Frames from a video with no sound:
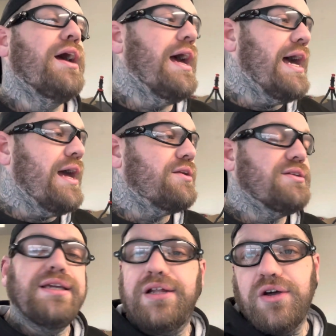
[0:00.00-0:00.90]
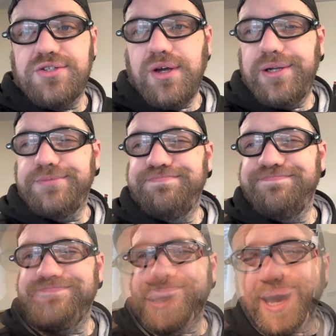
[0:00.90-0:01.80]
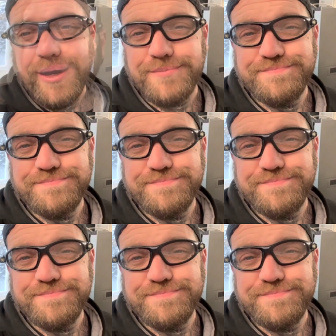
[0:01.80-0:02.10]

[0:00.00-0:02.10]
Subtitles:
and get it all sorted. Okay.